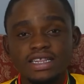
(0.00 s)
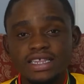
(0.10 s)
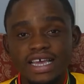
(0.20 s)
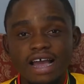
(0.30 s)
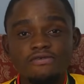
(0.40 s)

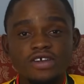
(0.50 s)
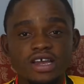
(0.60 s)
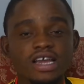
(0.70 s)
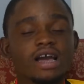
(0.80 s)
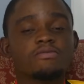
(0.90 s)
The
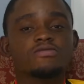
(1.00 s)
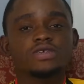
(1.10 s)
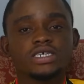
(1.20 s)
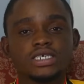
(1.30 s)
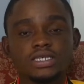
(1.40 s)
African Cup of
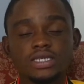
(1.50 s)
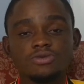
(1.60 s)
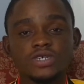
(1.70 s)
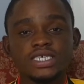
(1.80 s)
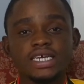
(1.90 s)
Nations
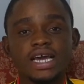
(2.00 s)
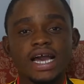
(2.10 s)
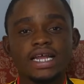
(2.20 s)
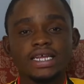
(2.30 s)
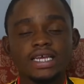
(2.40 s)
is rated
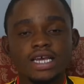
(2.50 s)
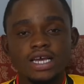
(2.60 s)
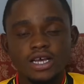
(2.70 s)
highly,